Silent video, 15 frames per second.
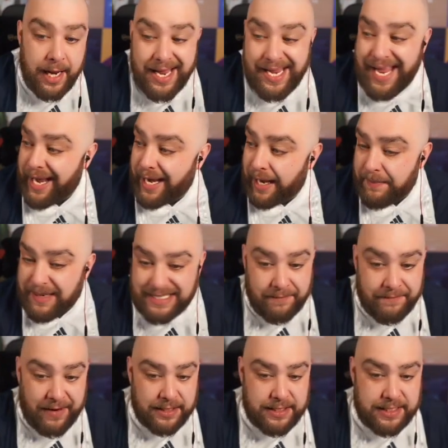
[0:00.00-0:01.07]
yeah, again, massive
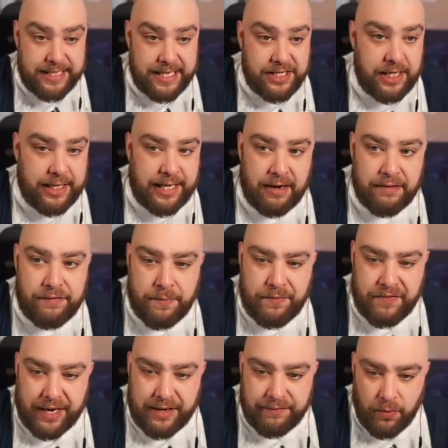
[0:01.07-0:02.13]
thanks to CJ and the gang for
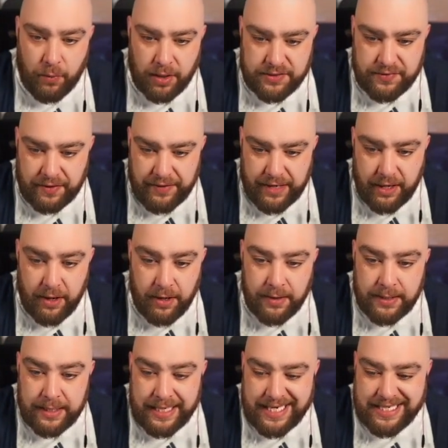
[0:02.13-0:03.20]
providing rewards for the video.
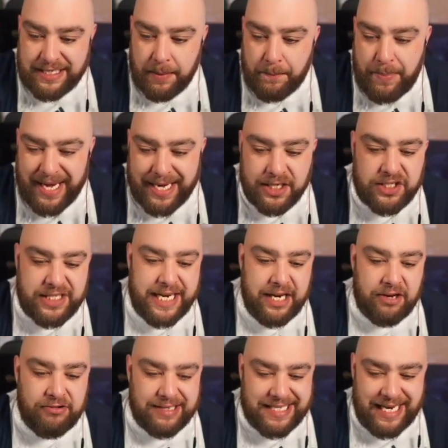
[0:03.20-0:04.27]
He's the biggest Diddy
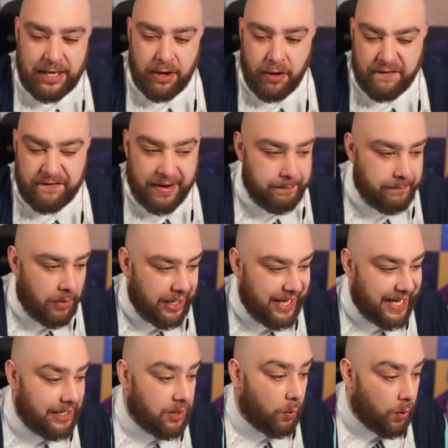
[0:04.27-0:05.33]
Chris Lito fanboy
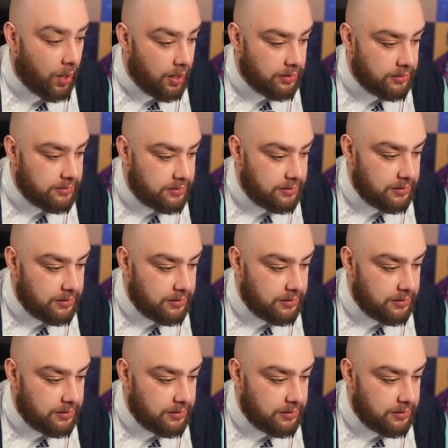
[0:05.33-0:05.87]
in the world.